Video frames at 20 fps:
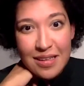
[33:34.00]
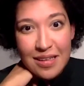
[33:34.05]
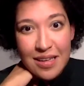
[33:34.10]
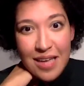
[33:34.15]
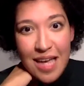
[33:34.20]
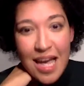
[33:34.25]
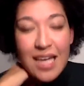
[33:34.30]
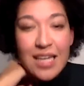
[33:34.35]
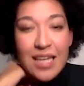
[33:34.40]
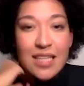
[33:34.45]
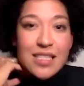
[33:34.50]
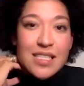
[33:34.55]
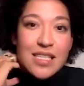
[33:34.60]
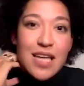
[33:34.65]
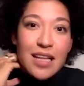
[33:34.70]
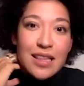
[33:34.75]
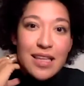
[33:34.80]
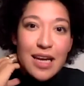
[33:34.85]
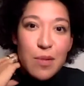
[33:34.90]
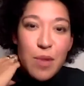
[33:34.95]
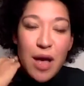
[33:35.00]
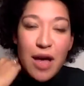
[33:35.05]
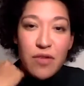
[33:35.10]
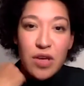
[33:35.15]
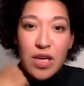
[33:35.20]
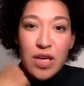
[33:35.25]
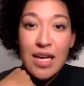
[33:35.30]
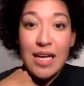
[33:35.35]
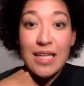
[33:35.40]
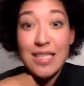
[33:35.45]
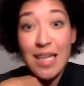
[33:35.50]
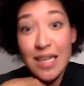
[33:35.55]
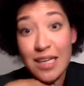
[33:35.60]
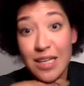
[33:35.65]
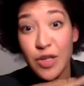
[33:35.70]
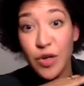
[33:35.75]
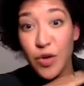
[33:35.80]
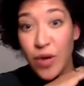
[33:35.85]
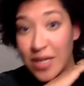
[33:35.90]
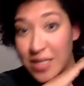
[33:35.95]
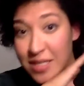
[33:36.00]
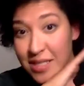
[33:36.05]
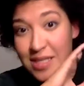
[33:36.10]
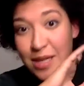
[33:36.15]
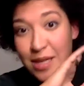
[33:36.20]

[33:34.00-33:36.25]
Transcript: And it's not that I'm having an identity crisis.